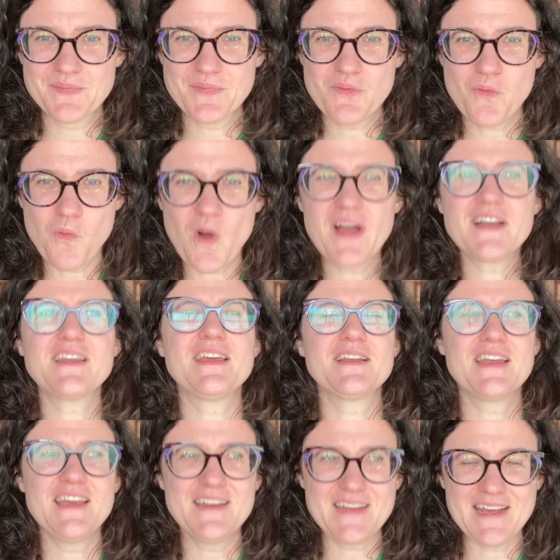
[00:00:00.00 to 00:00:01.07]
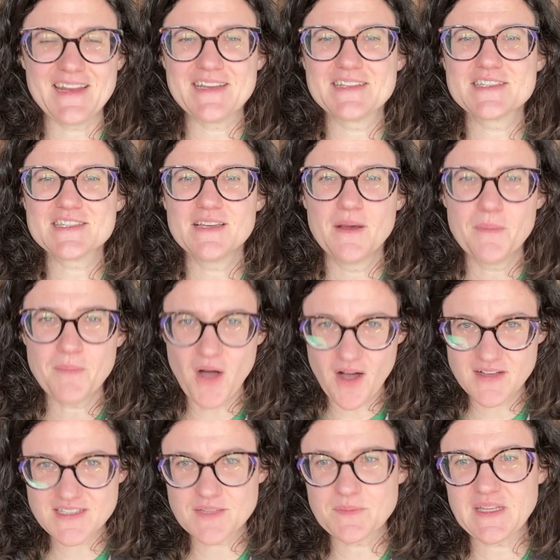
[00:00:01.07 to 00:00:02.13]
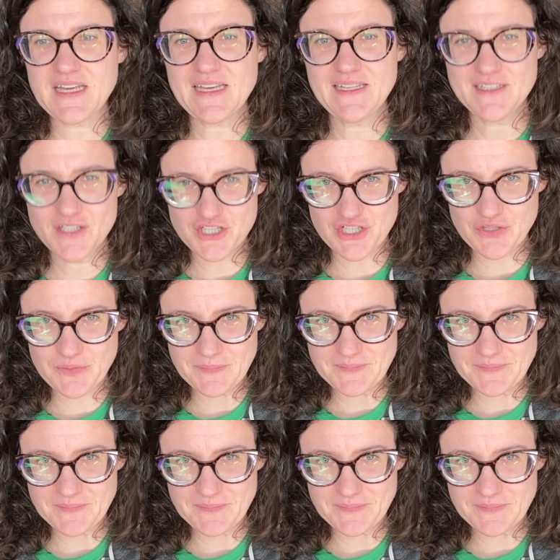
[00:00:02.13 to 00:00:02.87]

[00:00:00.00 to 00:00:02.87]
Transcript: What can Canadians possibly do?